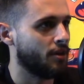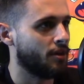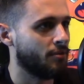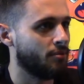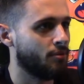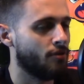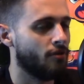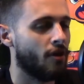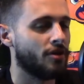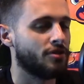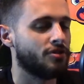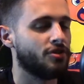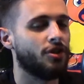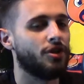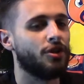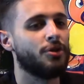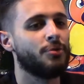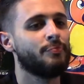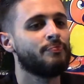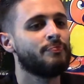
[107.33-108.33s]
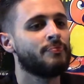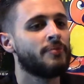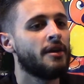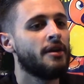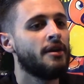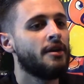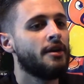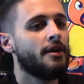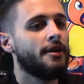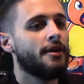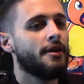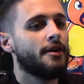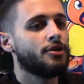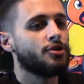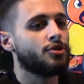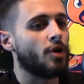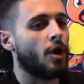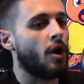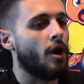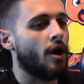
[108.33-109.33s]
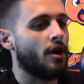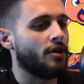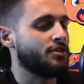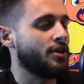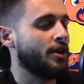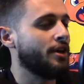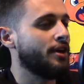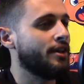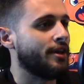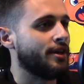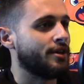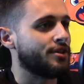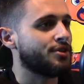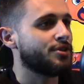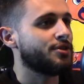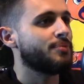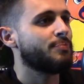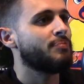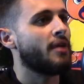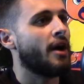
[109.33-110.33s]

could move on to you. So I'll tell you this.